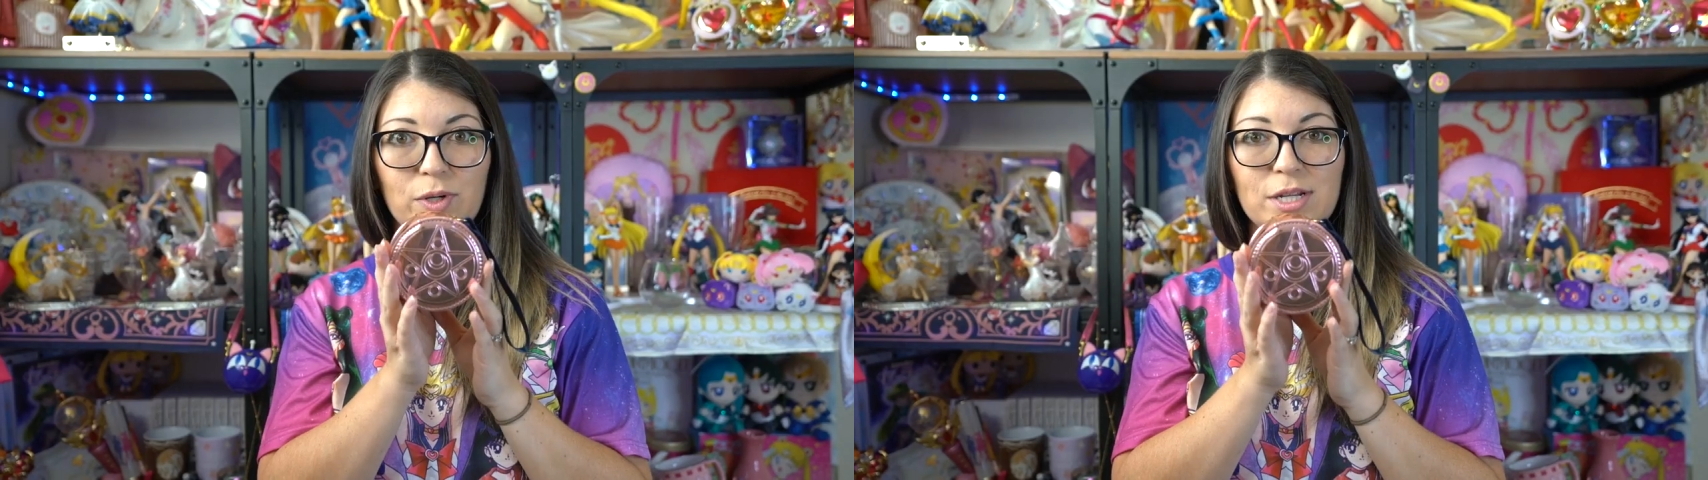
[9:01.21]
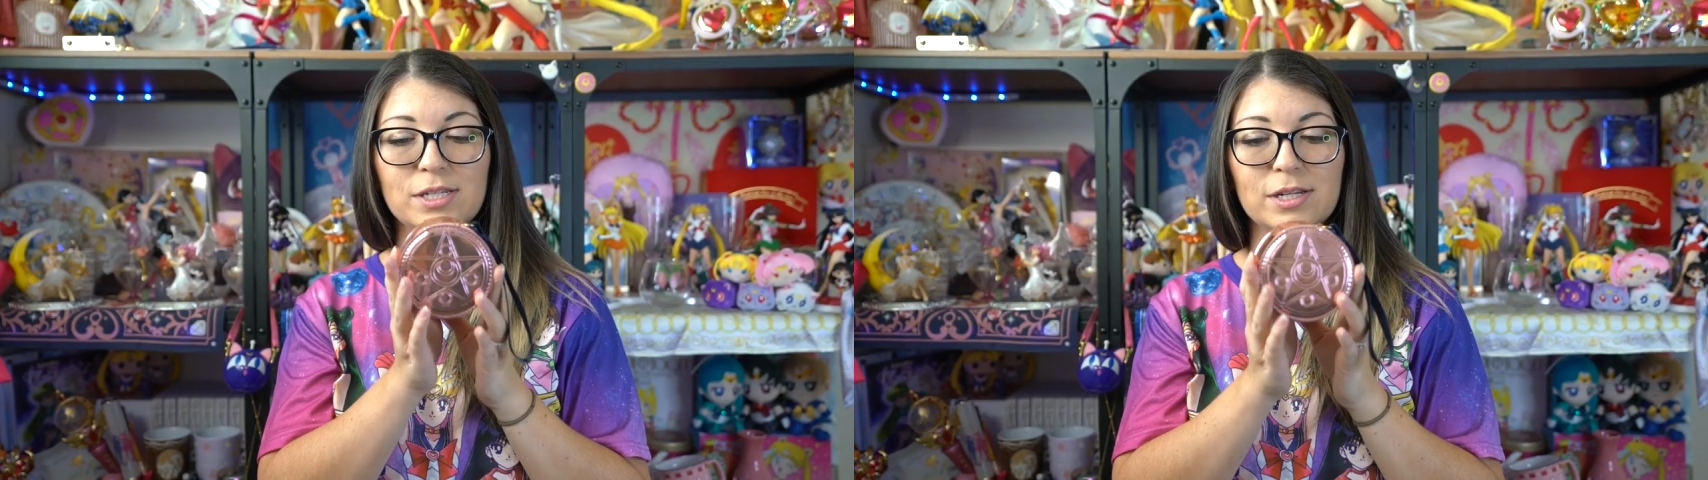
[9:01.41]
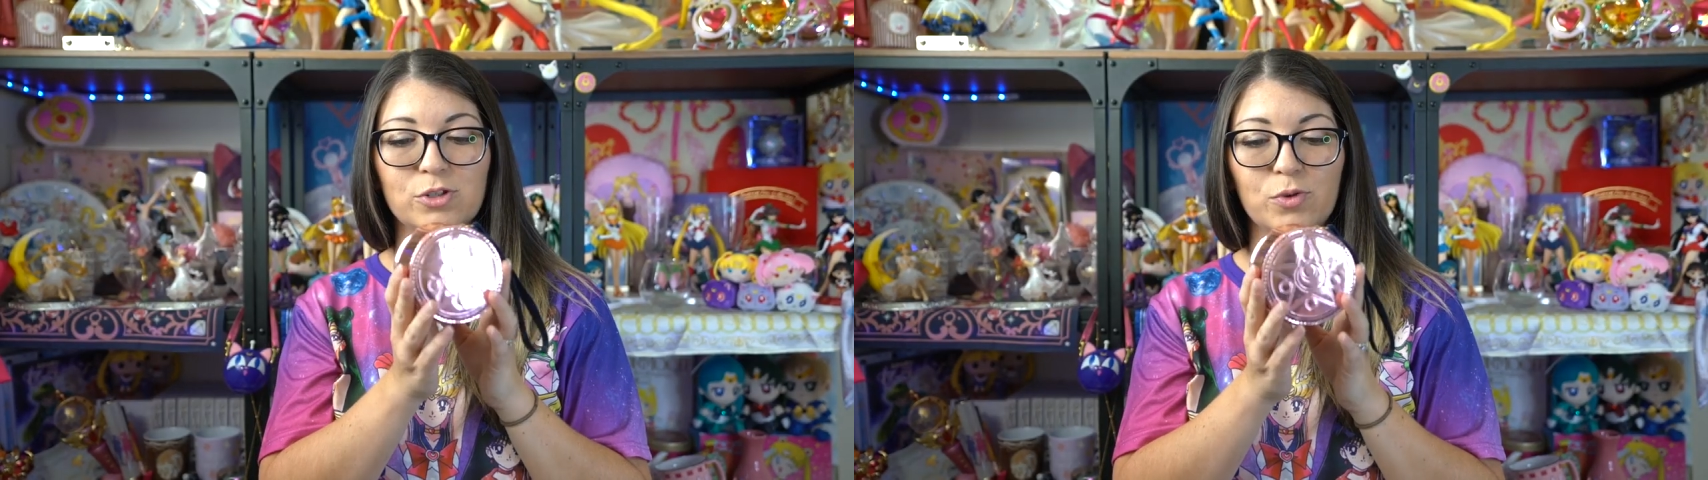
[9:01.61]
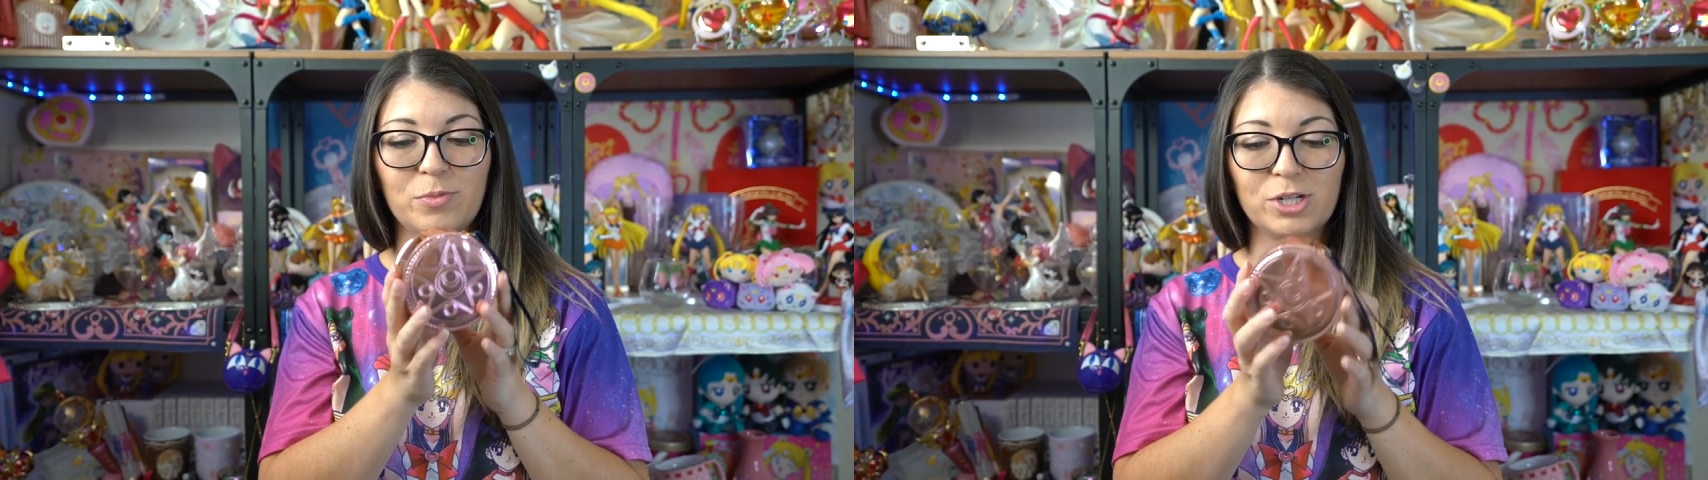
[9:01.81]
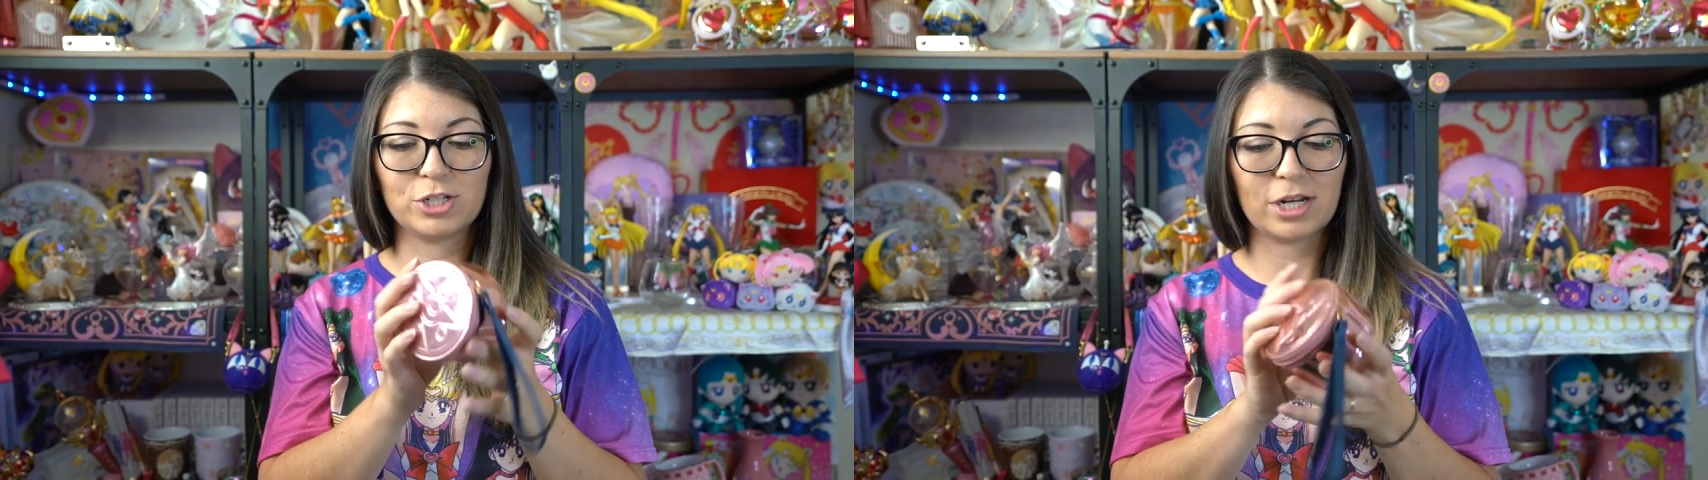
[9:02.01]
It's
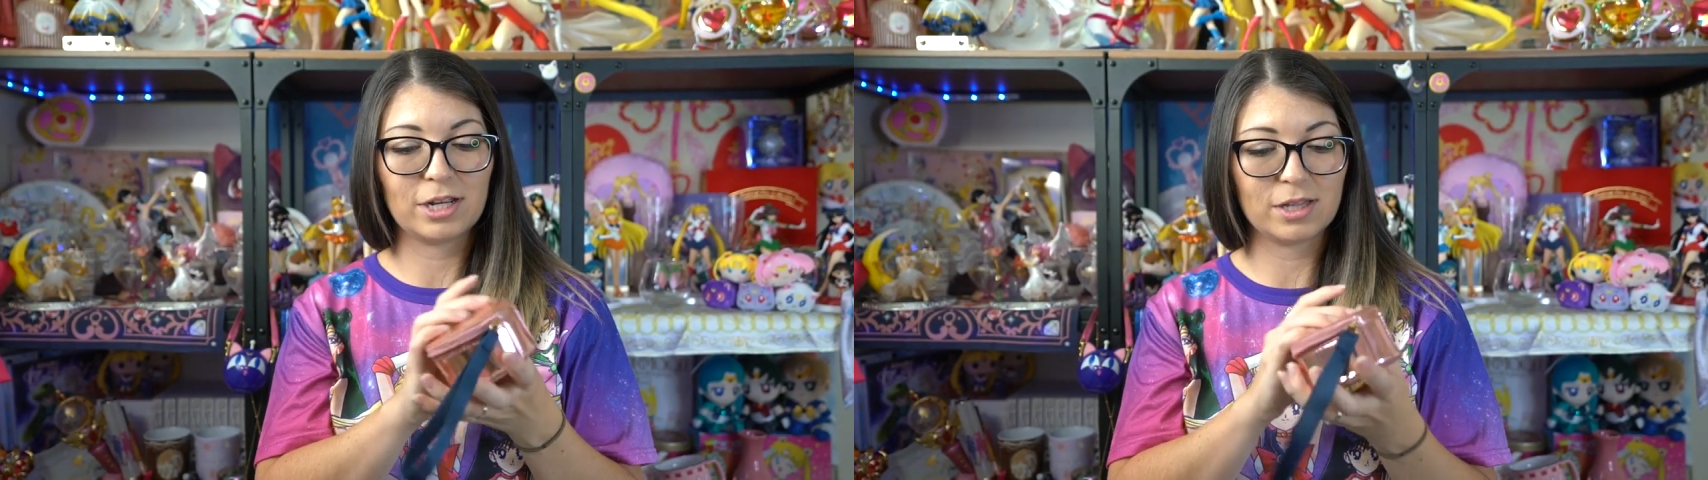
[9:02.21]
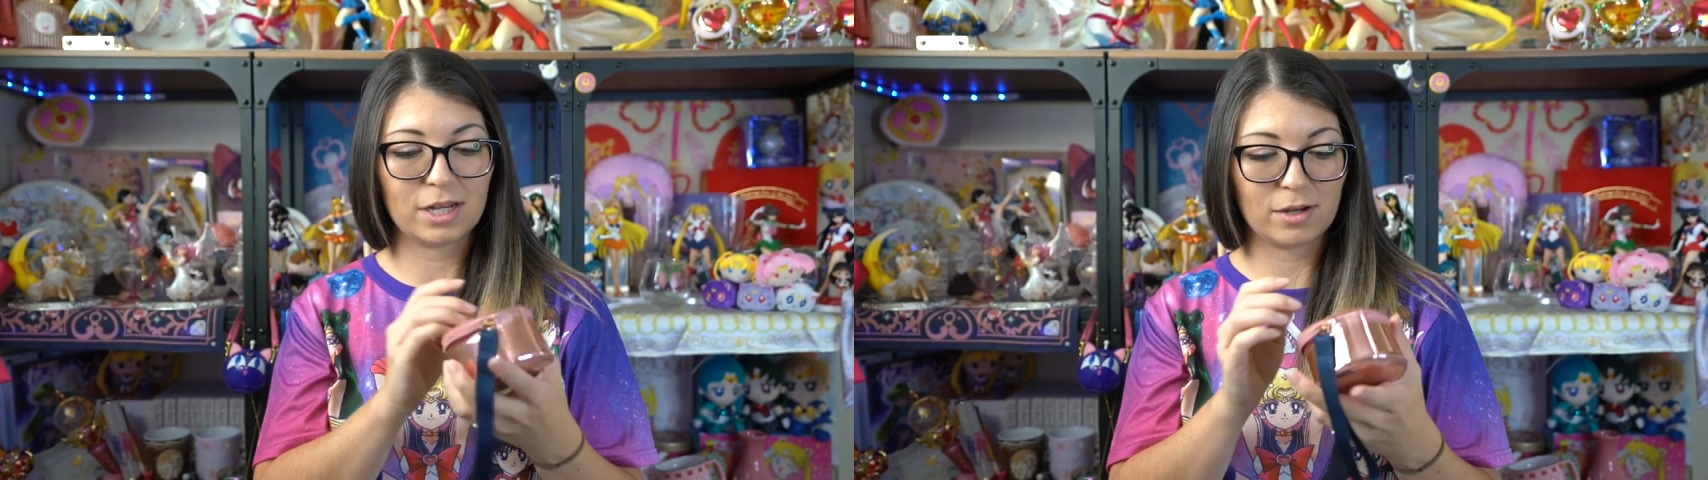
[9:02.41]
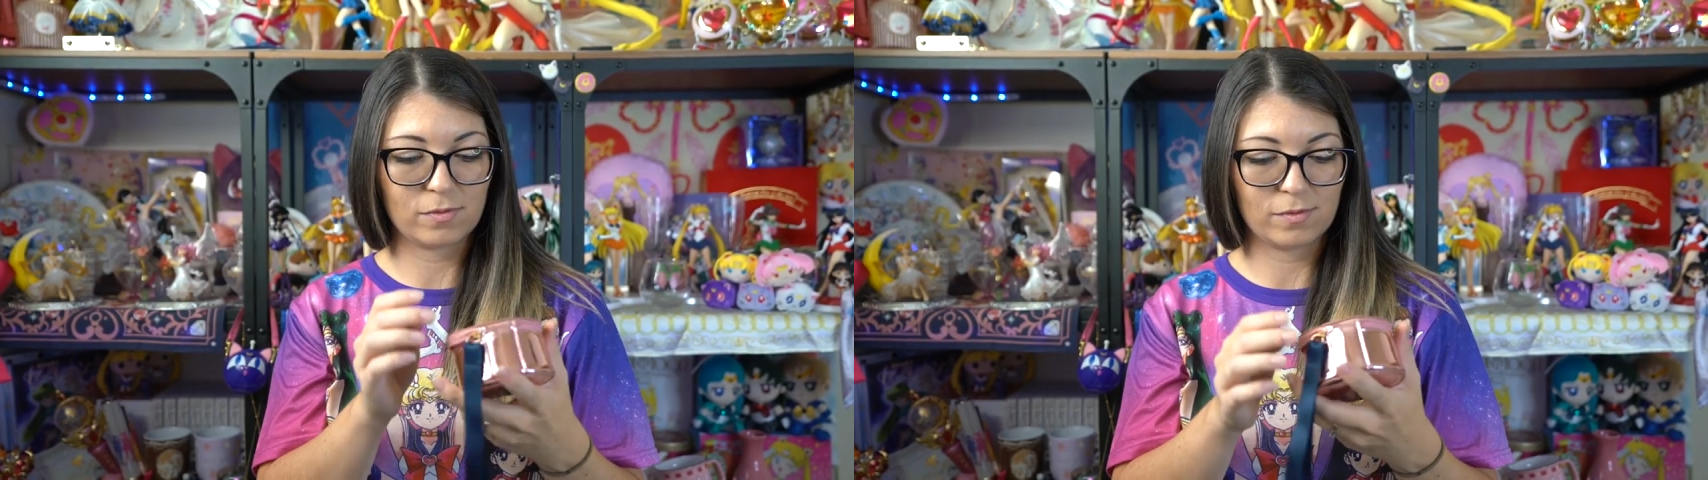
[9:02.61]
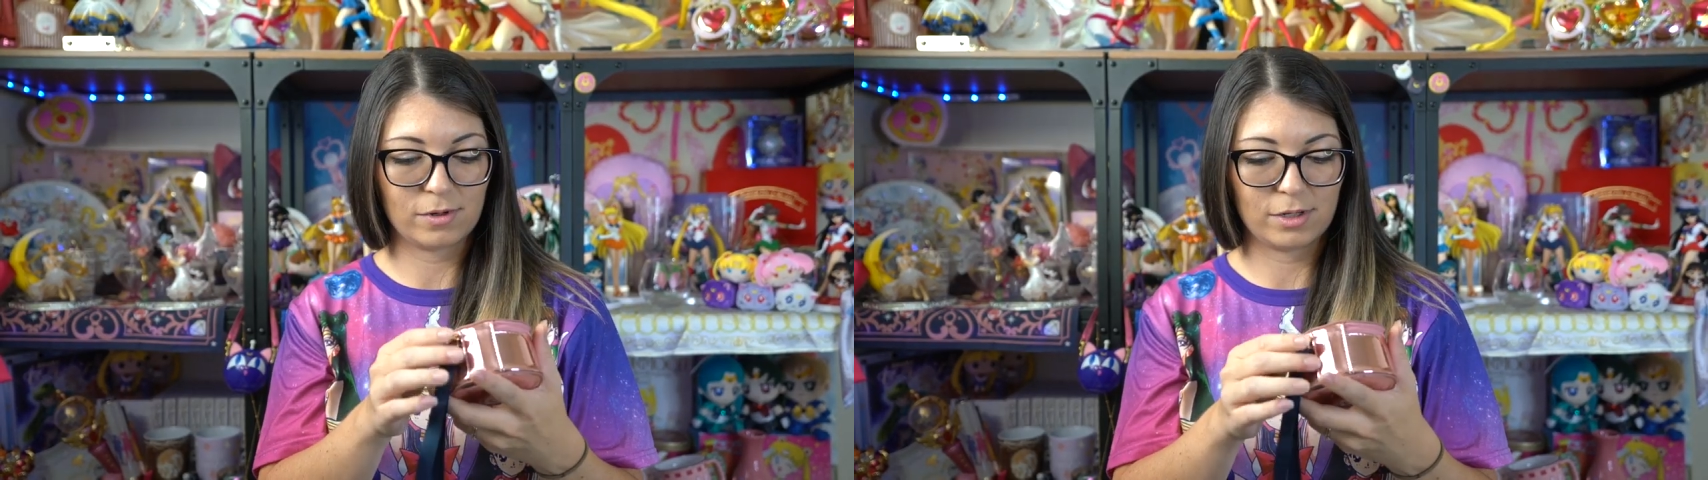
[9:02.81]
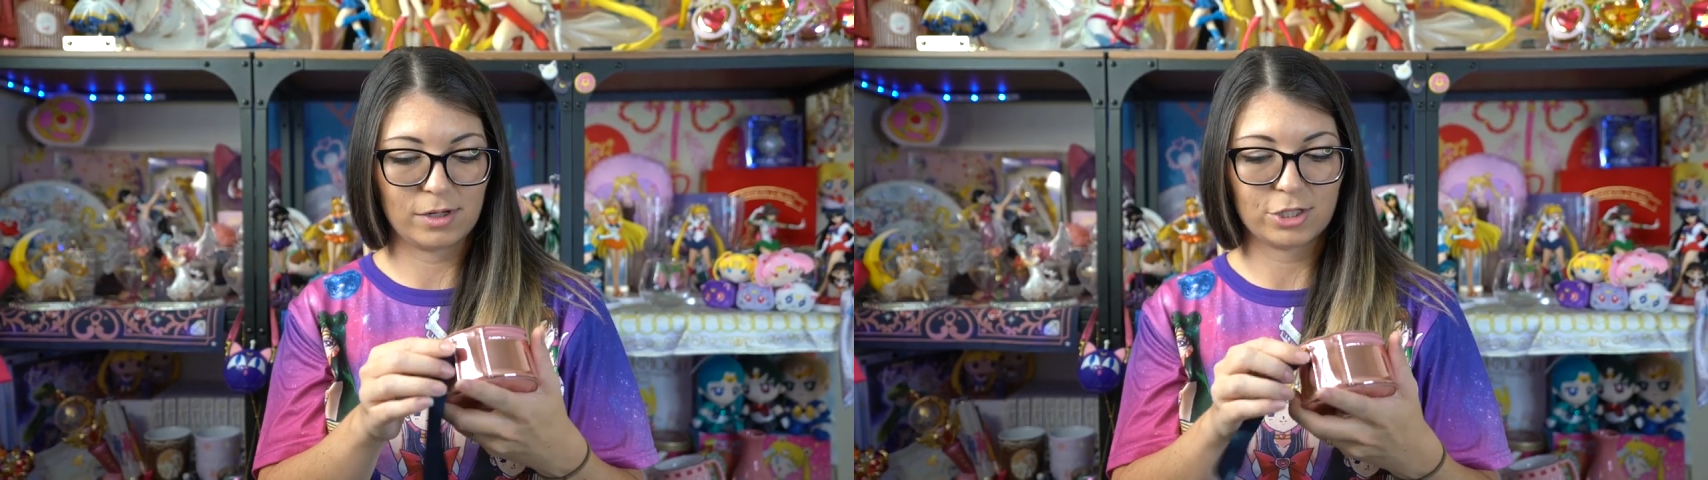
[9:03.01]
extremely shiny, like
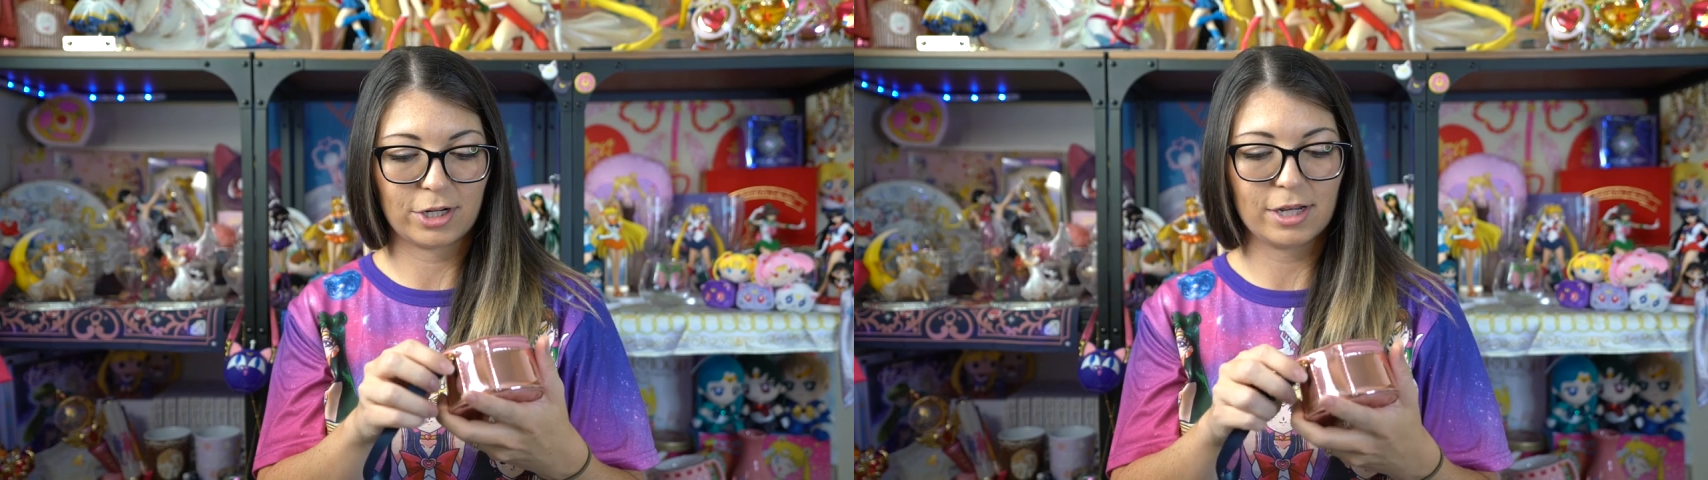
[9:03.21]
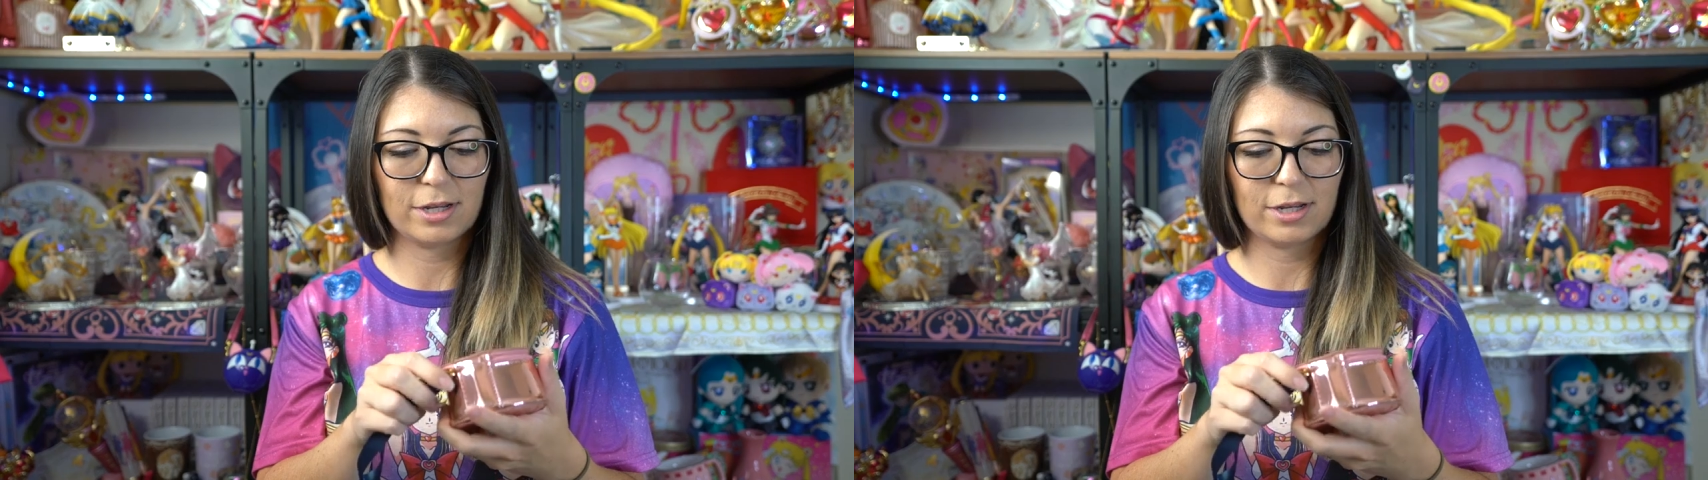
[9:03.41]
really shiny,